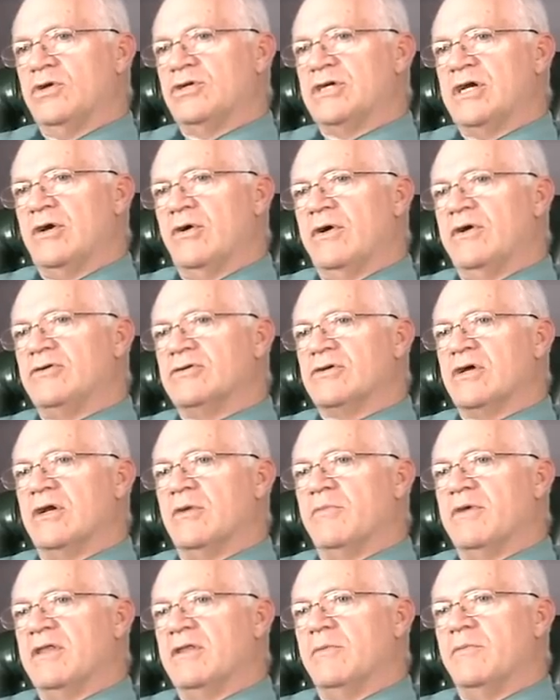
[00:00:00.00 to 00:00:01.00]
which carrier is going
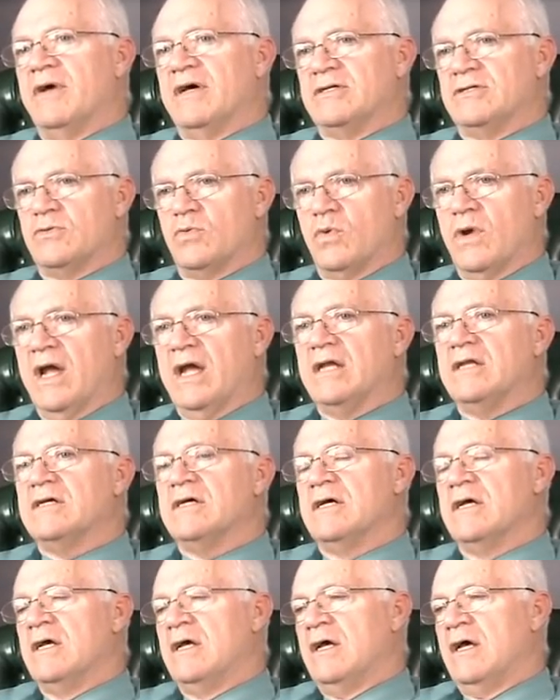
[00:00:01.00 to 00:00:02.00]
to be the best rate.
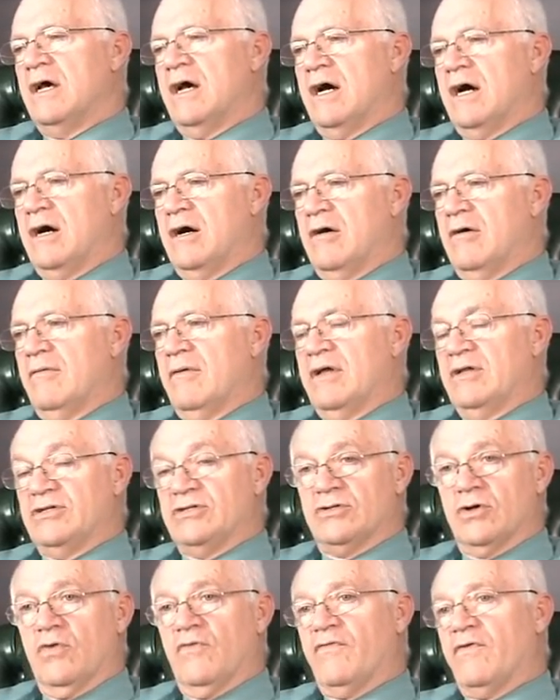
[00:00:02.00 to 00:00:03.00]
And
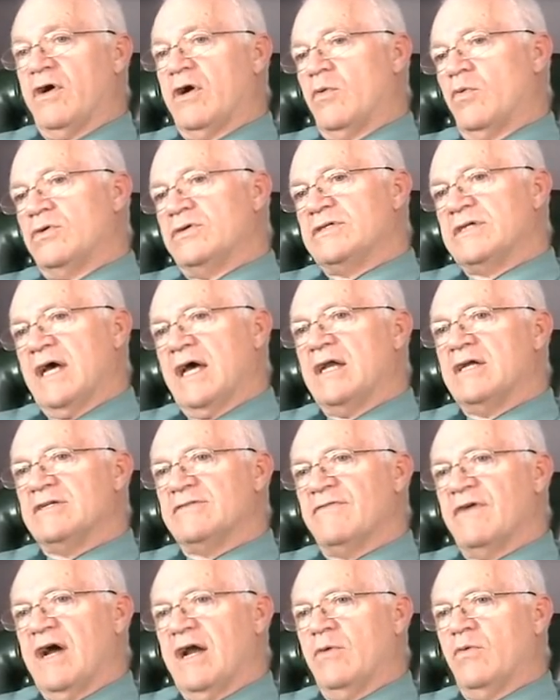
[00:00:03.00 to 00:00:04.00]
so far we're
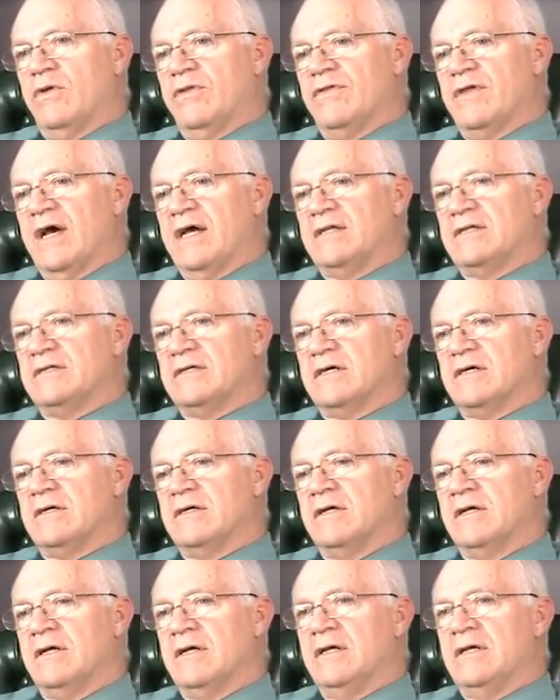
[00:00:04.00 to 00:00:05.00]
satisfied with that
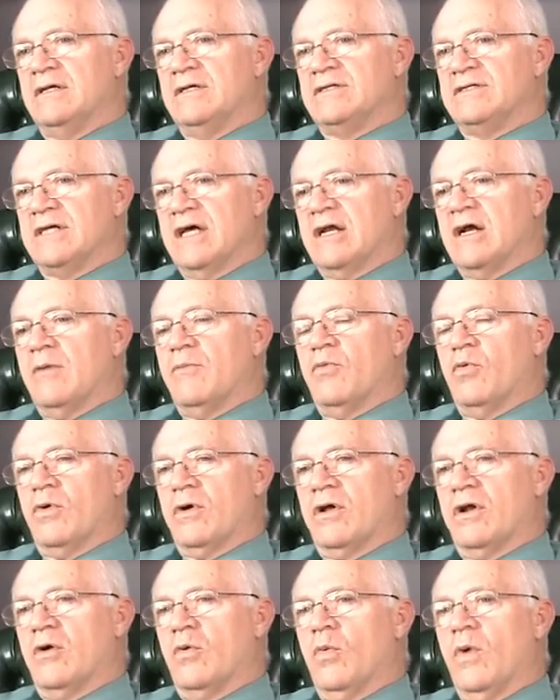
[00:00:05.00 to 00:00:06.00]
setup. We're
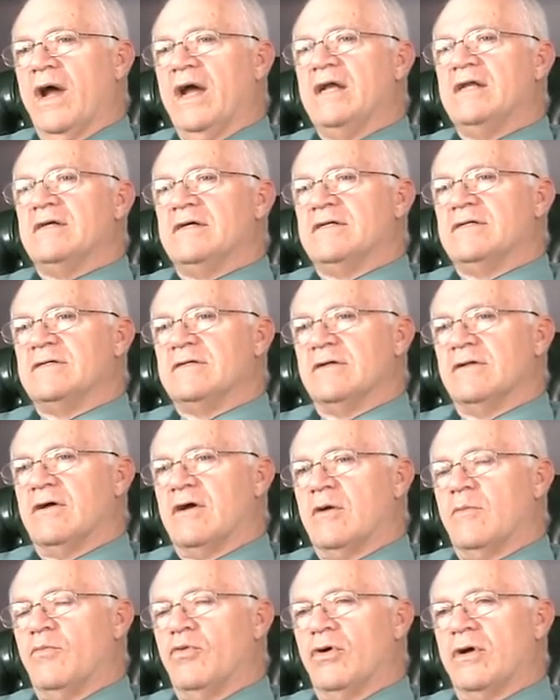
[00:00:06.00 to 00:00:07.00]
going to wait until
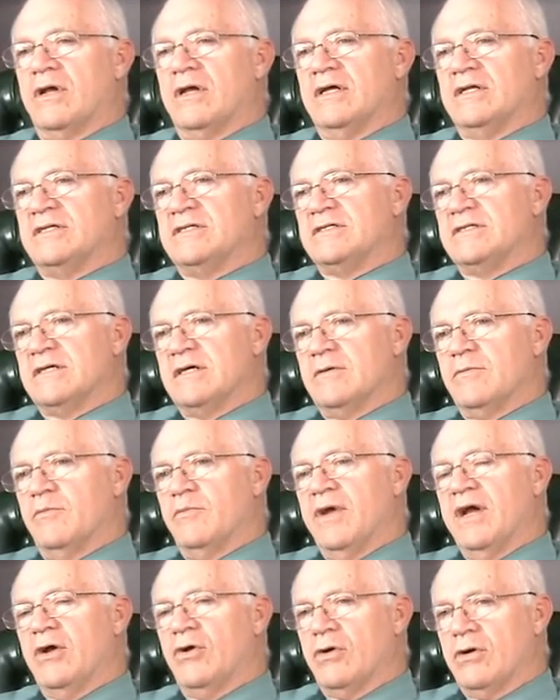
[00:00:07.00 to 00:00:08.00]
our book gets
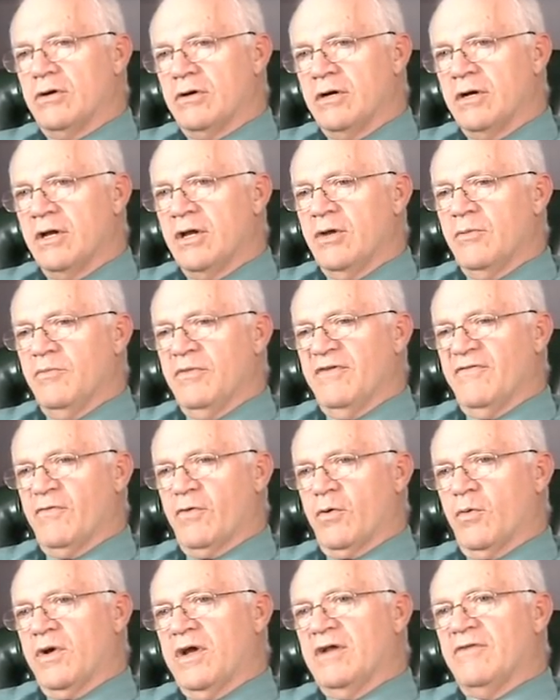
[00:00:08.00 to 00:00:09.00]
bigger
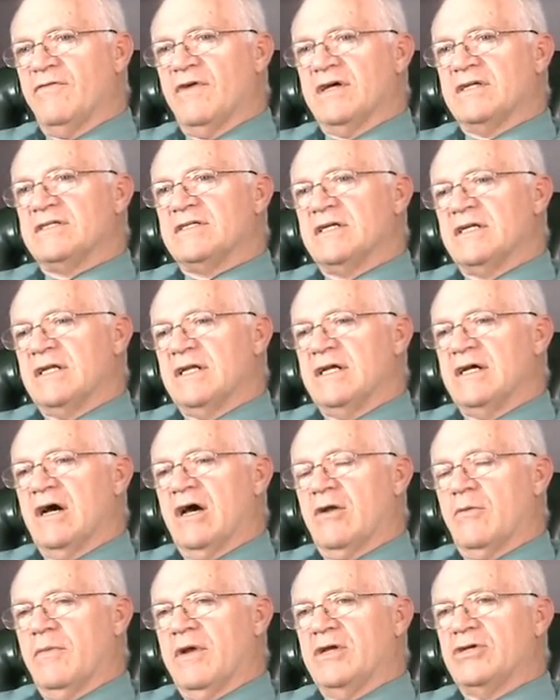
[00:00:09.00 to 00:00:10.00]
before we invest in the
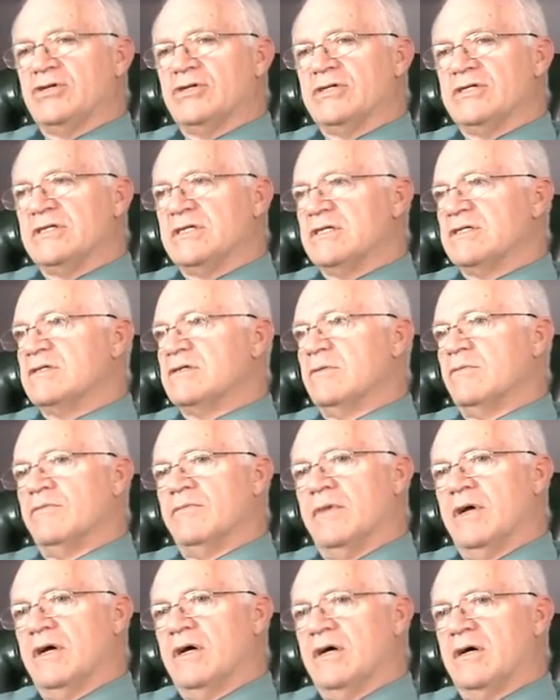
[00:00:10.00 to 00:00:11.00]
automation
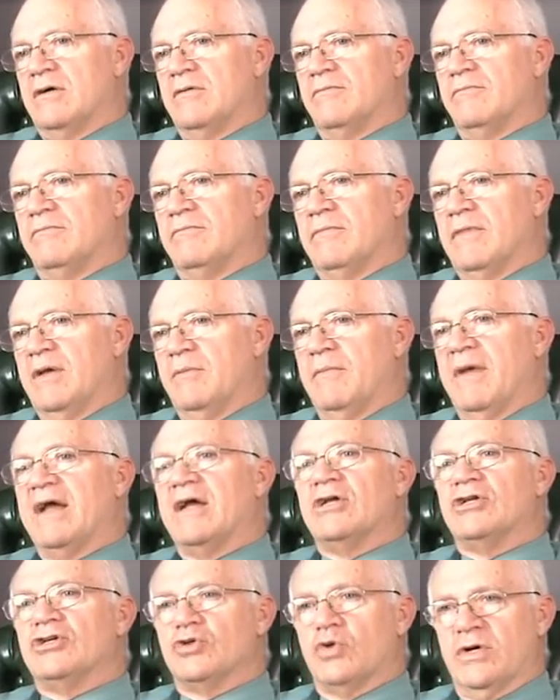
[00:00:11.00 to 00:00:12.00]
system and
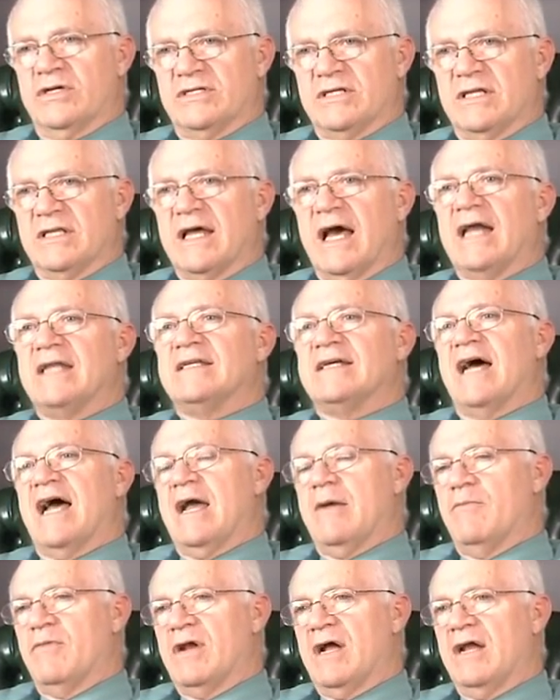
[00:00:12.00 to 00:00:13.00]
make a choice at that
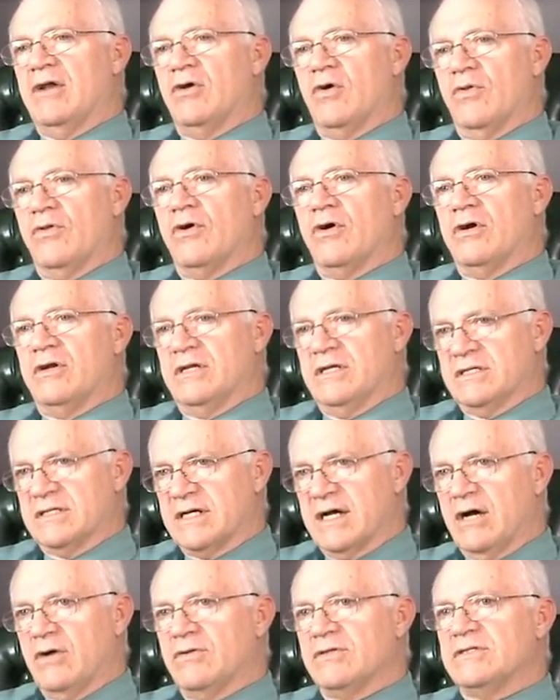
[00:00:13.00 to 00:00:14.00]
time, but I know there are
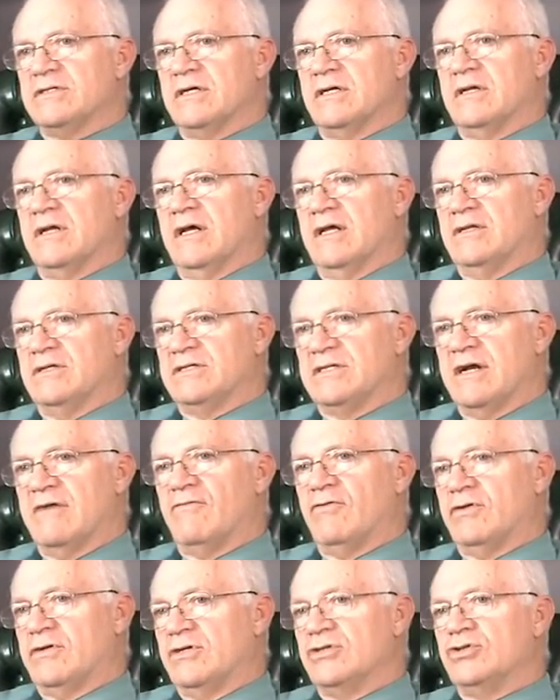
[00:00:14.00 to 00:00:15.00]
discounts and
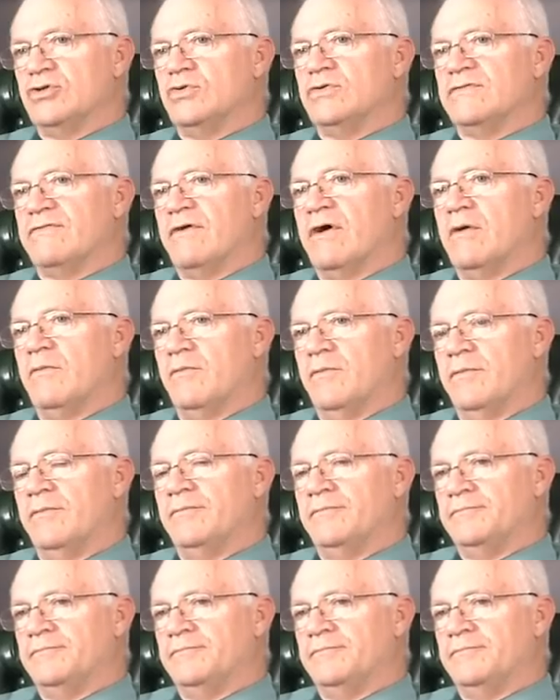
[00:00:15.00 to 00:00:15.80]
several to choose from.